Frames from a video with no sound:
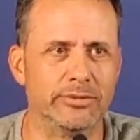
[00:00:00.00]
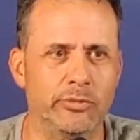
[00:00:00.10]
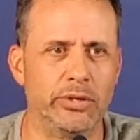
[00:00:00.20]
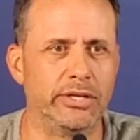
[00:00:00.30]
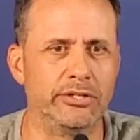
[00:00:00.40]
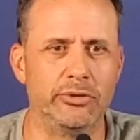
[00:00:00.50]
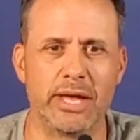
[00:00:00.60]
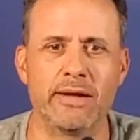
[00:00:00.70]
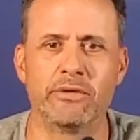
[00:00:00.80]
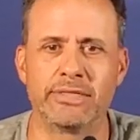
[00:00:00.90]
really do
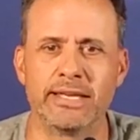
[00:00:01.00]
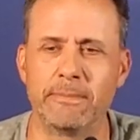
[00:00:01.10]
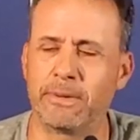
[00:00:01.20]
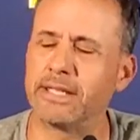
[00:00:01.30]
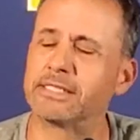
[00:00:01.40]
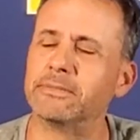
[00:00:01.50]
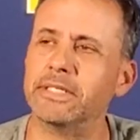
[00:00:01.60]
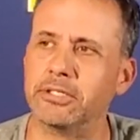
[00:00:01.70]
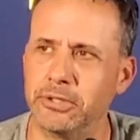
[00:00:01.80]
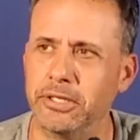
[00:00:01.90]
everything he
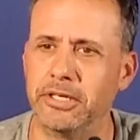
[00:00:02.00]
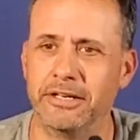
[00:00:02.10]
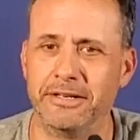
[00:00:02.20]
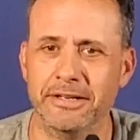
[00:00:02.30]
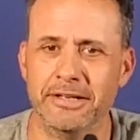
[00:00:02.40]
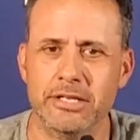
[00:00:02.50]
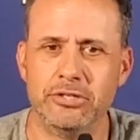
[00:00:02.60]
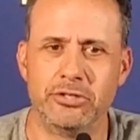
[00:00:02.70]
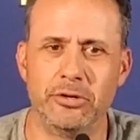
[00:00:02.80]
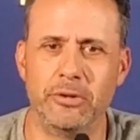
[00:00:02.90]
possibly could
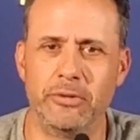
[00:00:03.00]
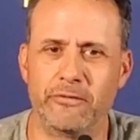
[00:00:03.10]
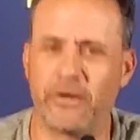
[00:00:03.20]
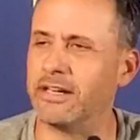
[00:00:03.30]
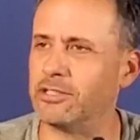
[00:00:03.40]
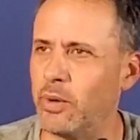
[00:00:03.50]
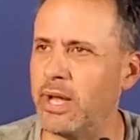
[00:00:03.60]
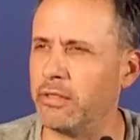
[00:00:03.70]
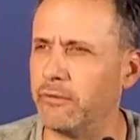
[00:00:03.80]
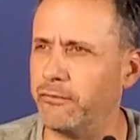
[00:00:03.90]
to find his
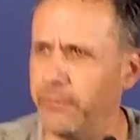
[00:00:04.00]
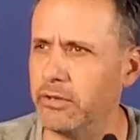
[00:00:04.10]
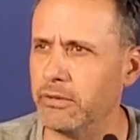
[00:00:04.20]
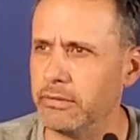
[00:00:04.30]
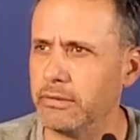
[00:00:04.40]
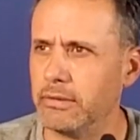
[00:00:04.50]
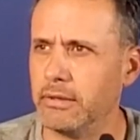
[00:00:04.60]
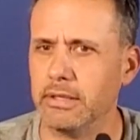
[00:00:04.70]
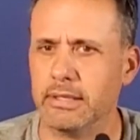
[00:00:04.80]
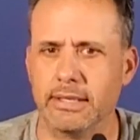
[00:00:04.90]
way on the field.
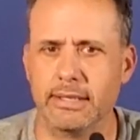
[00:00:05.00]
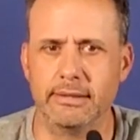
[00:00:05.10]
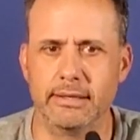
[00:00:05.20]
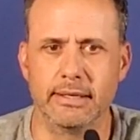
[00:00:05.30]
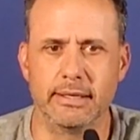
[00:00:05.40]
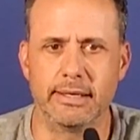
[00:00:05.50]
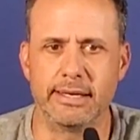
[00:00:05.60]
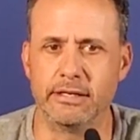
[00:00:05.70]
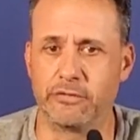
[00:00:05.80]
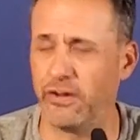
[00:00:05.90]
And
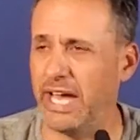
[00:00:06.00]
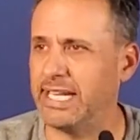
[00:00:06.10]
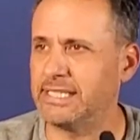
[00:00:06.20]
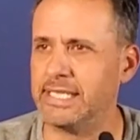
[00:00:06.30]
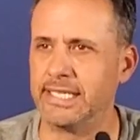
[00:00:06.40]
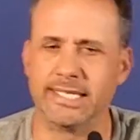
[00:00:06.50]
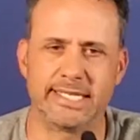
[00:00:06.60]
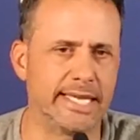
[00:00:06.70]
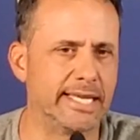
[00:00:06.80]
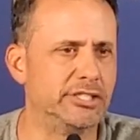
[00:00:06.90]
he's fast. He can
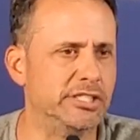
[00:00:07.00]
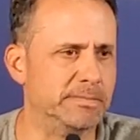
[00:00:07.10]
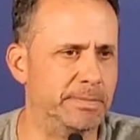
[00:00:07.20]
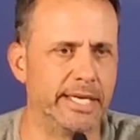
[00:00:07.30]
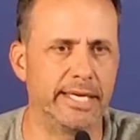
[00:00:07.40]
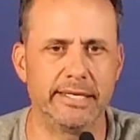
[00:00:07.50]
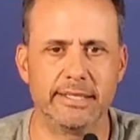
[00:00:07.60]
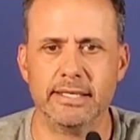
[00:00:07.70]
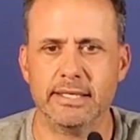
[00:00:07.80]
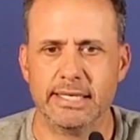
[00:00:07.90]
catch. He's
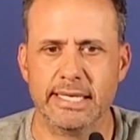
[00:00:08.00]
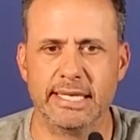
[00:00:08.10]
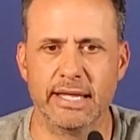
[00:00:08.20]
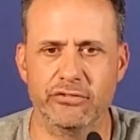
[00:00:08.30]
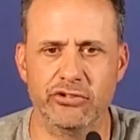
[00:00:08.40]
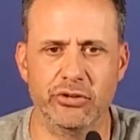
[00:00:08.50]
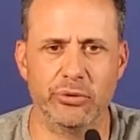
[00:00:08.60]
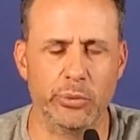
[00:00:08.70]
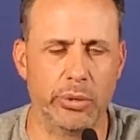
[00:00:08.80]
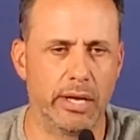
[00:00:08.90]
big. He gives
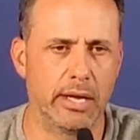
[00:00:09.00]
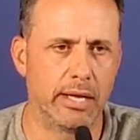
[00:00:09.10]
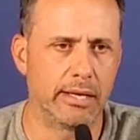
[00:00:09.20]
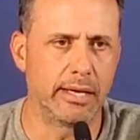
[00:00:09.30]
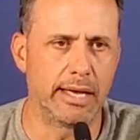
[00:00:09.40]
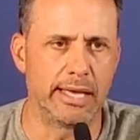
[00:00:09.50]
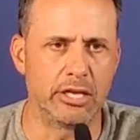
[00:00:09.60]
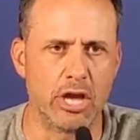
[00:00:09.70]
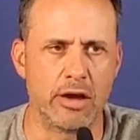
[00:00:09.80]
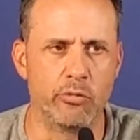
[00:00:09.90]
you a
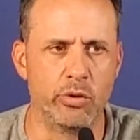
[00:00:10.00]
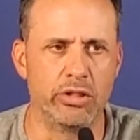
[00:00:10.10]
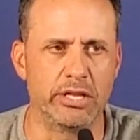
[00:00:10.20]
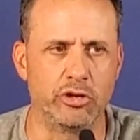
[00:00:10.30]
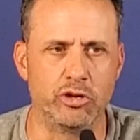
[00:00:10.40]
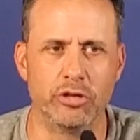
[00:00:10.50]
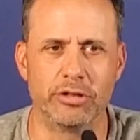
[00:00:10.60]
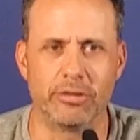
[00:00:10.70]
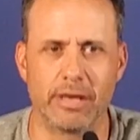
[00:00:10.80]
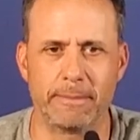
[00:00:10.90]
really
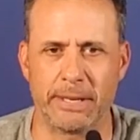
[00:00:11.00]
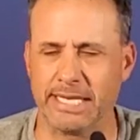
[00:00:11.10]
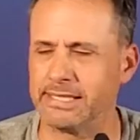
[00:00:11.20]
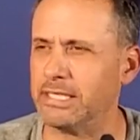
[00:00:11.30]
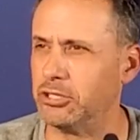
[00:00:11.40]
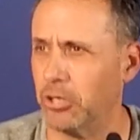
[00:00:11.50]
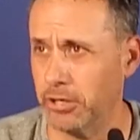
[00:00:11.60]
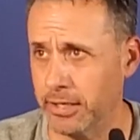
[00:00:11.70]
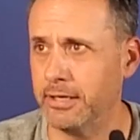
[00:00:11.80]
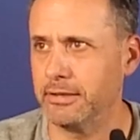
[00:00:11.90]
good passing
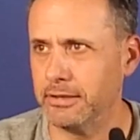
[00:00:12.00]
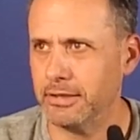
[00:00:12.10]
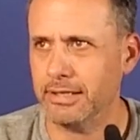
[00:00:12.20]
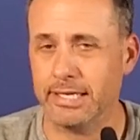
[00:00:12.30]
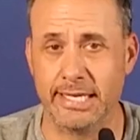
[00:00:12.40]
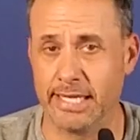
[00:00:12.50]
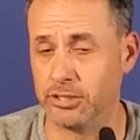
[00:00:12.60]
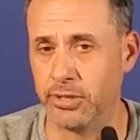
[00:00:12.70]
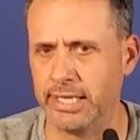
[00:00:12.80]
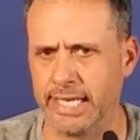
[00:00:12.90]
target. He
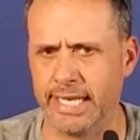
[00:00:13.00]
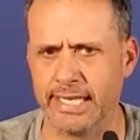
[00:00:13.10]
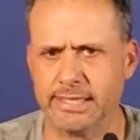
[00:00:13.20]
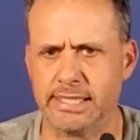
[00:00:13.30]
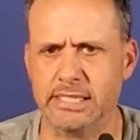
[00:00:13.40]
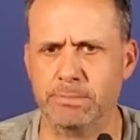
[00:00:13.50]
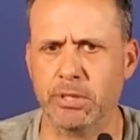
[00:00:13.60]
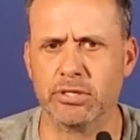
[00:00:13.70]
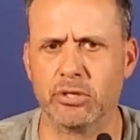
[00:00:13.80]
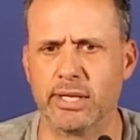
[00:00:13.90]
has great hands. He's
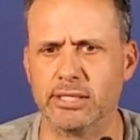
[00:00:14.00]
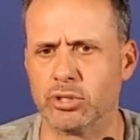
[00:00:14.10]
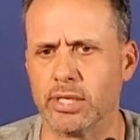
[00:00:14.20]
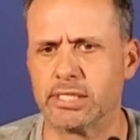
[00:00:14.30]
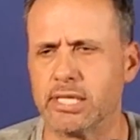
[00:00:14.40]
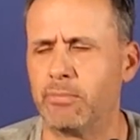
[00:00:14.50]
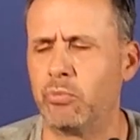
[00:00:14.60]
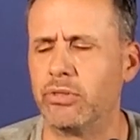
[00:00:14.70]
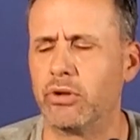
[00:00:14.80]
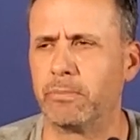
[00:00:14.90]
built a great trust
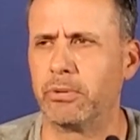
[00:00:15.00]
up with our